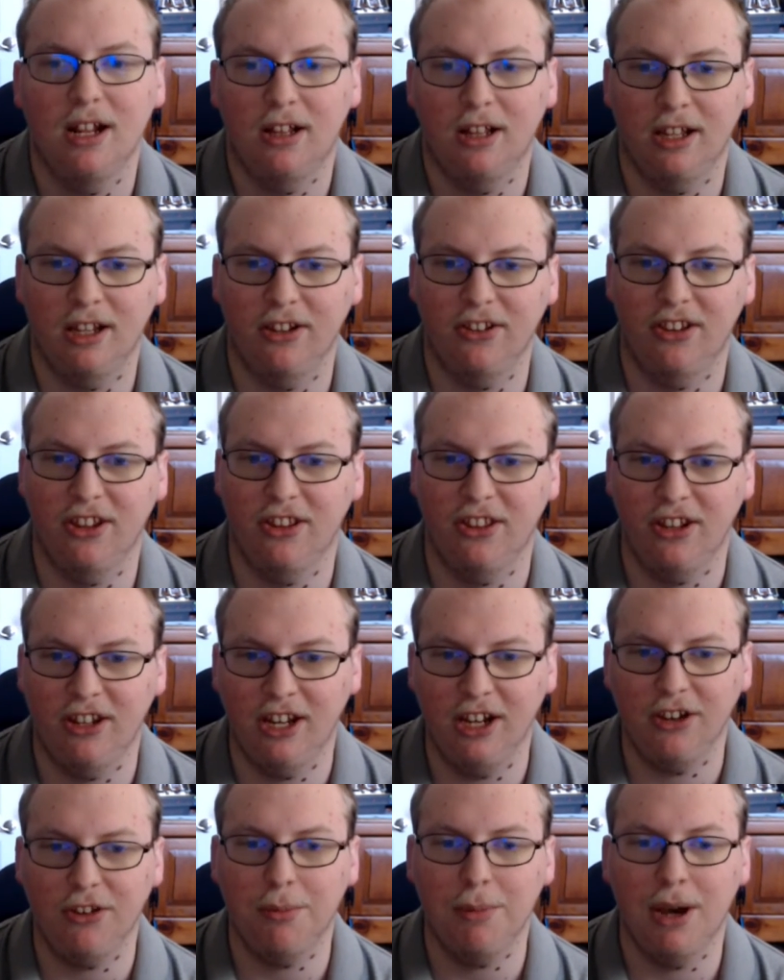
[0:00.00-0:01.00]
like I said, the
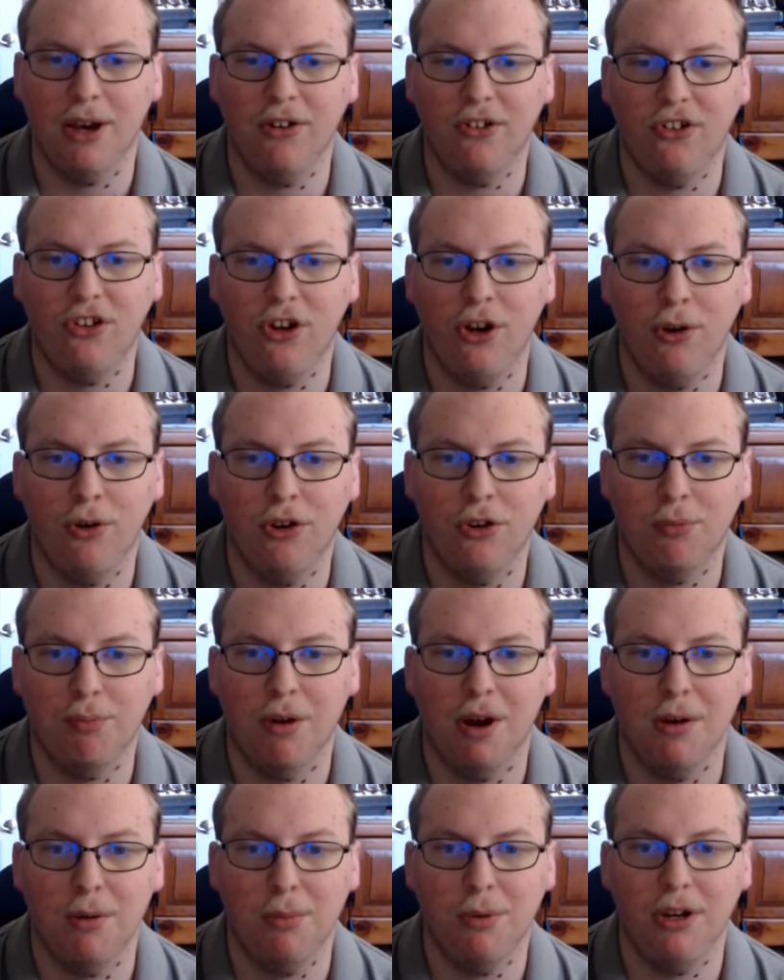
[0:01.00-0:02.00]
next milestone is
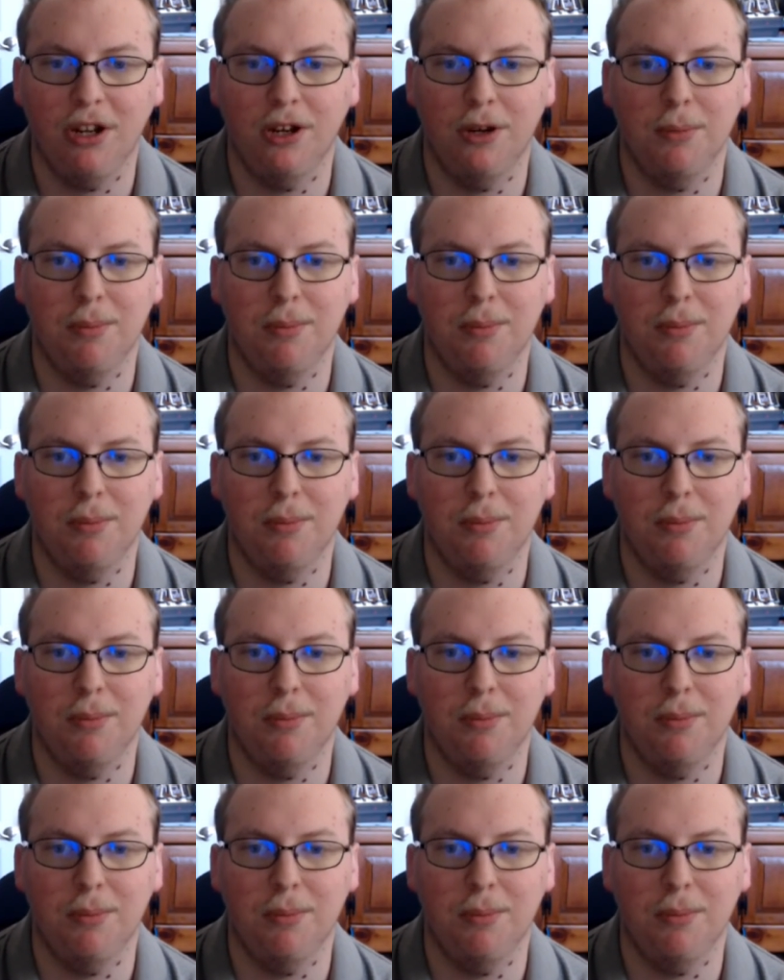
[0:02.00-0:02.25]
probably going to